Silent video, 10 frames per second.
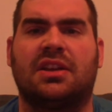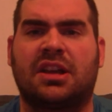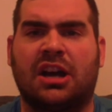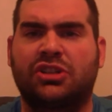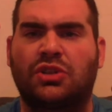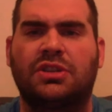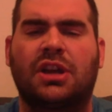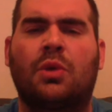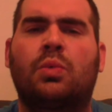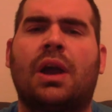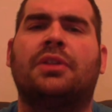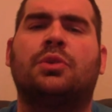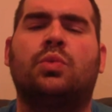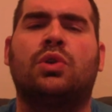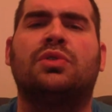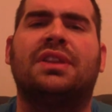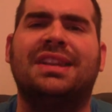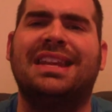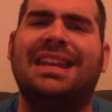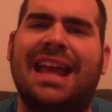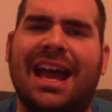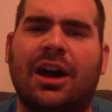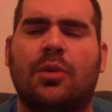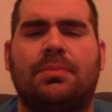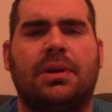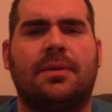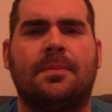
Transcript: countries around the world that need help.